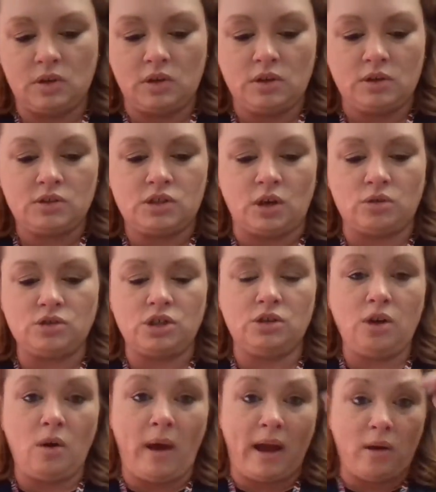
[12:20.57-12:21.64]
So do you
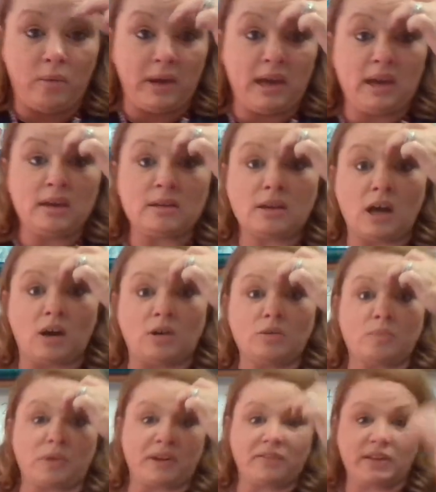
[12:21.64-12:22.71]
know how we code
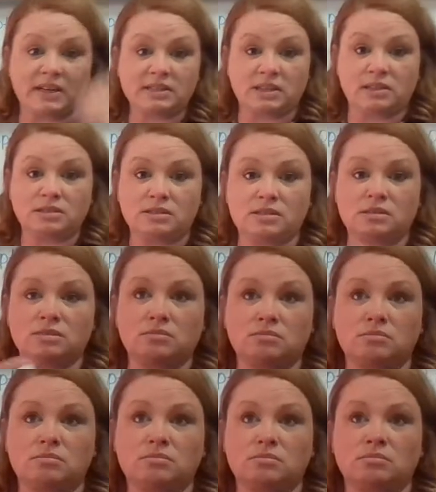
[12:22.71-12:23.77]
prefixes?
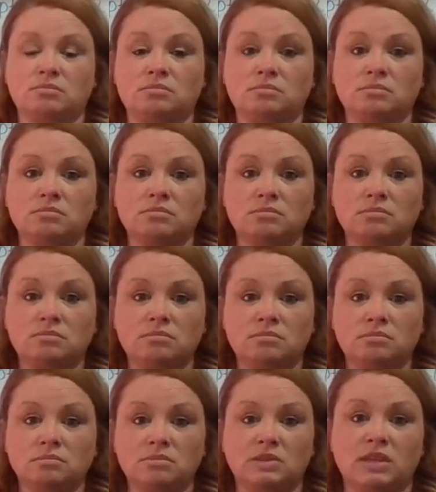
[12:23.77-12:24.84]

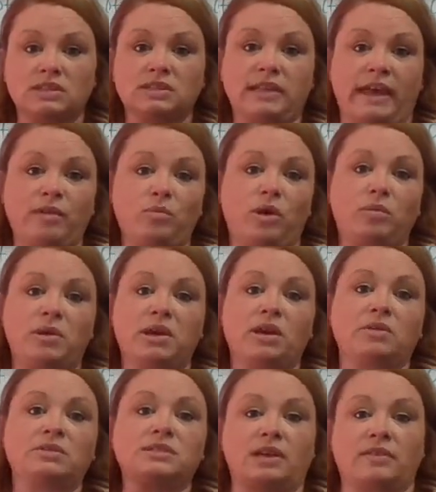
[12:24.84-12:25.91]
The same way we
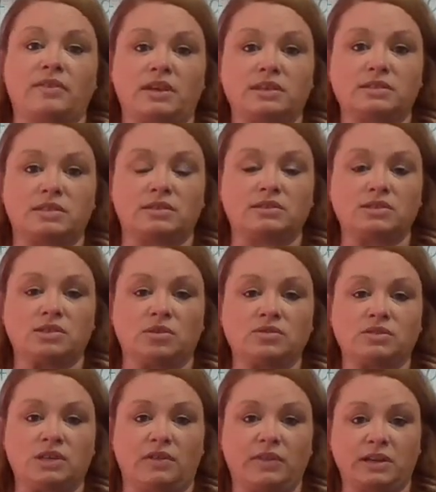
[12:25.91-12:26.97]
code suffixes. So
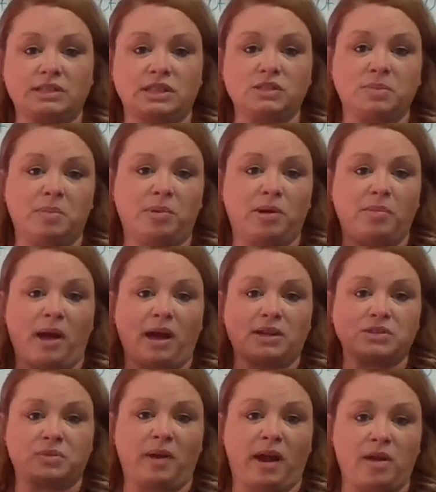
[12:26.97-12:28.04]
suffixes we put a
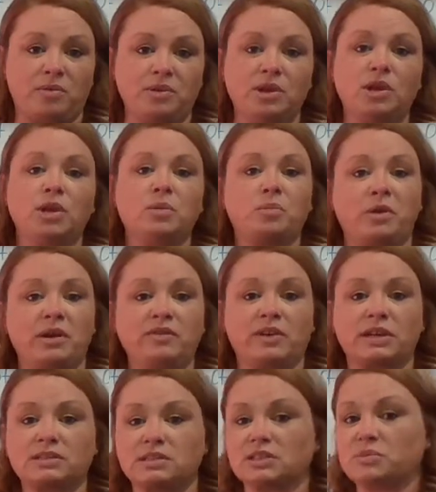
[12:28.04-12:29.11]
box around.
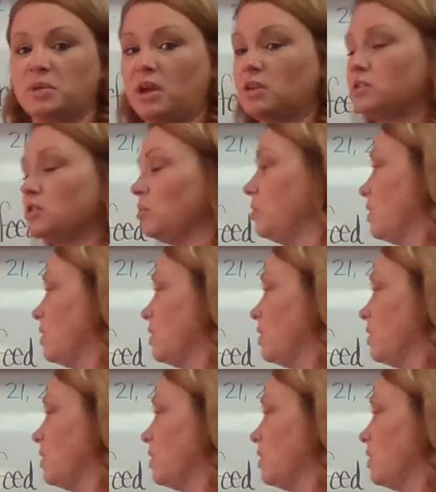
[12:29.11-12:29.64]
Prefixes we also put